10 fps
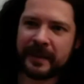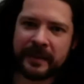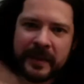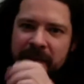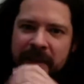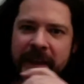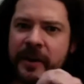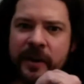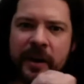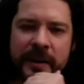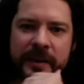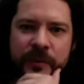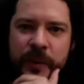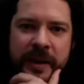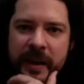And then later on in
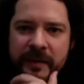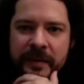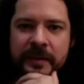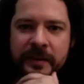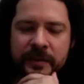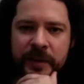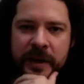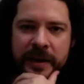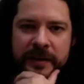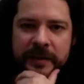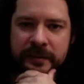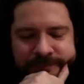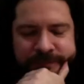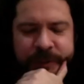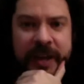twenty eleven, it's when I
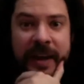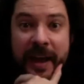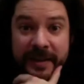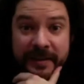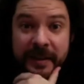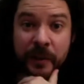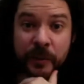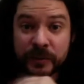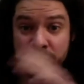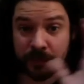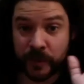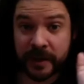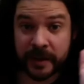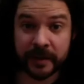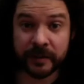realized that I was
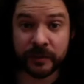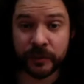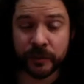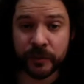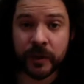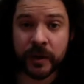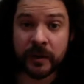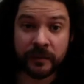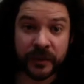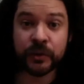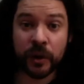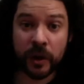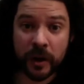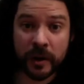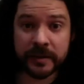really into visual
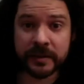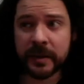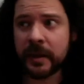arts,